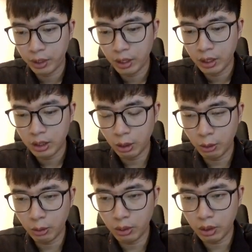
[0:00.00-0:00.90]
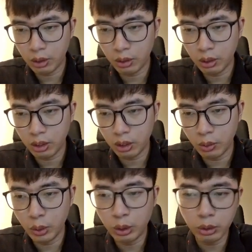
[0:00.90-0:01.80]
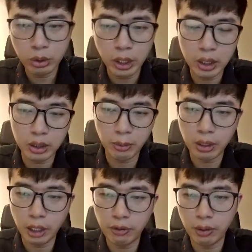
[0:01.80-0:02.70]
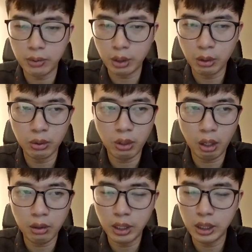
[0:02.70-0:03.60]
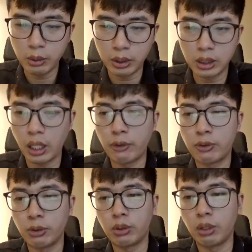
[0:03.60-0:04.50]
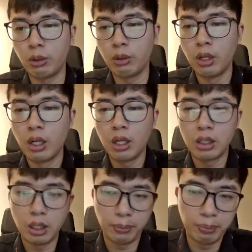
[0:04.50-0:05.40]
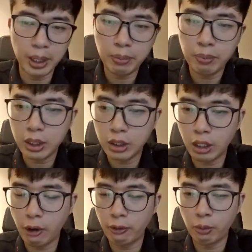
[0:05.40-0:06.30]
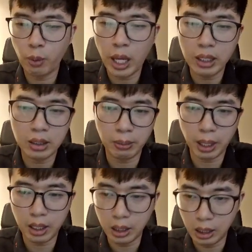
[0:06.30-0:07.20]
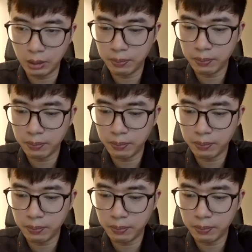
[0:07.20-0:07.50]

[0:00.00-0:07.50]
So we don't trade the small time frame. So all these we just have to know the big picture of where is the market in.